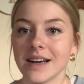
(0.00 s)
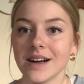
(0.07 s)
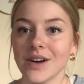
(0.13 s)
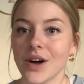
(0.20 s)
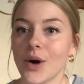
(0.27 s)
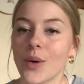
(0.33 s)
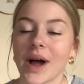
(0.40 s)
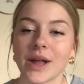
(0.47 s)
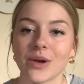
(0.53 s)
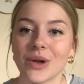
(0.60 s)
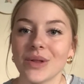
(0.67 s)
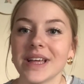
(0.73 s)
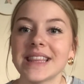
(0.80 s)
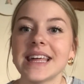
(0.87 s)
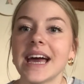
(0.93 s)
I don't know,
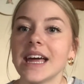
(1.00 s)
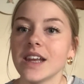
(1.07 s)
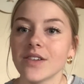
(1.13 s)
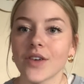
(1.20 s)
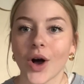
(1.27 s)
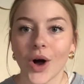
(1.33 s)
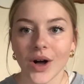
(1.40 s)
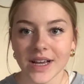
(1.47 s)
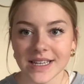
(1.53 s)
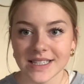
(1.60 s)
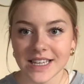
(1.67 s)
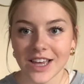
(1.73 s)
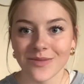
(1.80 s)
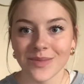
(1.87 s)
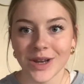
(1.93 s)
like the end of August
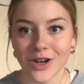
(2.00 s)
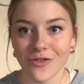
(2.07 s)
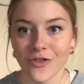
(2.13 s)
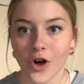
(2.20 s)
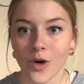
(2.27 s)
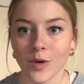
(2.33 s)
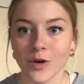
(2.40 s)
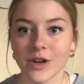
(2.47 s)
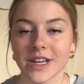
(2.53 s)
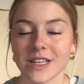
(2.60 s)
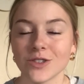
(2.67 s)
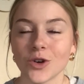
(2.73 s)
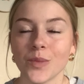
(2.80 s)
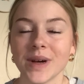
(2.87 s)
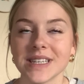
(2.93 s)
I've been in fall mode, and I
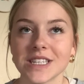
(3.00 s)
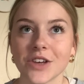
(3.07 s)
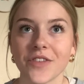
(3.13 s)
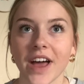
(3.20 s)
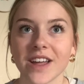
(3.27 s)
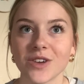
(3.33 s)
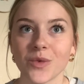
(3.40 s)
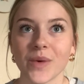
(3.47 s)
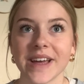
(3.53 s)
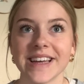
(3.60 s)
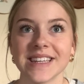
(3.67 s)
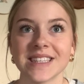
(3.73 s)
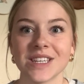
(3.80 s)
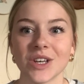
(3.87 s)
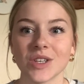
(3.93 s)
told myself I had to wait
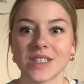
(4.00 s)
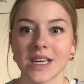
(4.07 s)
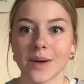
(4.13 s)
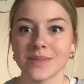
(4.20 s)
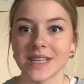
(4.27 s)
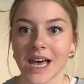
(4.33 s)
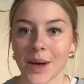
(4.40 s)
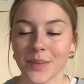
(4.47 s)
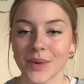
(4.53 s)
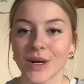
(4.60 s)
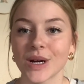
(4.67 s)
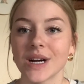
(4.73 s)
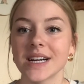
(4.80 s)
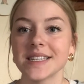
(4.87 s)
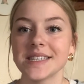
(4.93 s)
until
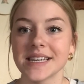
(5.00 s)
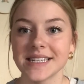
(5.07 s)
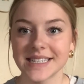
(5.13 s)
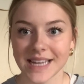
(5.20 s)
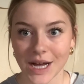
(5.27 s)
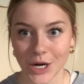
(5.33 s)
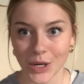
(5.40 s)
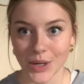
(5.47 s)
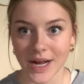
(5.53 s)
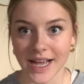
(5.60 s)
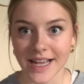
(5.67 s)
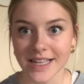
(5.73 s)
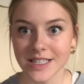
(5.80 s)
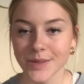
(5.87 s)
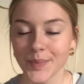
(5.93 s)
September to
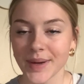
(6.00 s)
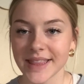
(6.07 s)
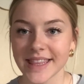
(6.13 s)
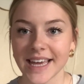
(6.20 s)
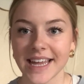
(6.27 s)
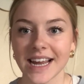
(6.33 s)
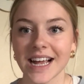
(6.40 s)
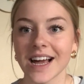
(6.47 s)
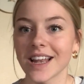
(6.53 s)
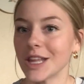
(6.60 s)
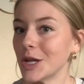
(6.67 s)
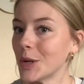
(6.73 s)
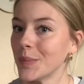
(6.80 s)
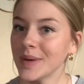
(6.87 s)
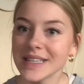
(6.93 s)
decorate, but then I got a
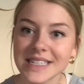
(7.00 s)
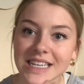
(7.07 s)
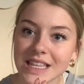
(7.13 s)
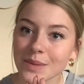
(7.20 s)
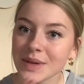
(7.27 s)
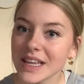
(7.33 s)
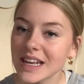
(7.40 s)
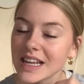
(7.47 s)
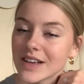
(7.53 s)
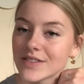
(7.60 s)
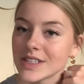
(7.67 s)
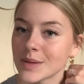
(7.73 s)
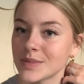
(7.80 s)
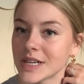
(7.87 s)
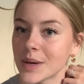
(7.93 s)
little busy at the beginning of
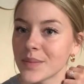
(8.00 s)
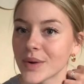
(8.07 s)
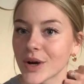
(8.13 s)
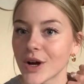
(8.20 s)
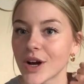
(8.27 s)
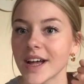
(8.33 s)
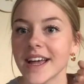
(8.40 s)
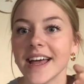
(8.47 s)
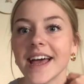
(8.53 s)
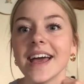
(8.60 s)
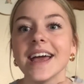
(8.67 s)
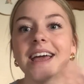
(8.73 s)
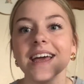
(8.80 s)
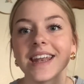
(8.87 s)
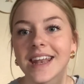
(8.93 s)
September,
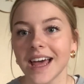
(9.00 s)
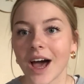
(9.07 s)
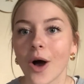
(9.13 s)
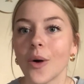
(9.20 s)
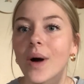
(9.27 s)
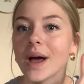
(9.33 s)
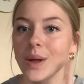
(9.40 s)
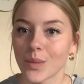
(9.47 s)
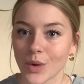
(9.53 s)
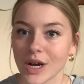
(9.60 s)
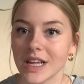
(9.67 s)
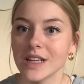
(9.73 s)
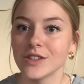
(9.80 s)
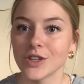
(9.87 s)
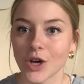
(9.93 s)
and now I am
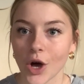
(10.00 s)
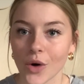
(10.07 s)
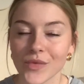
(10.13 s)
ready to go.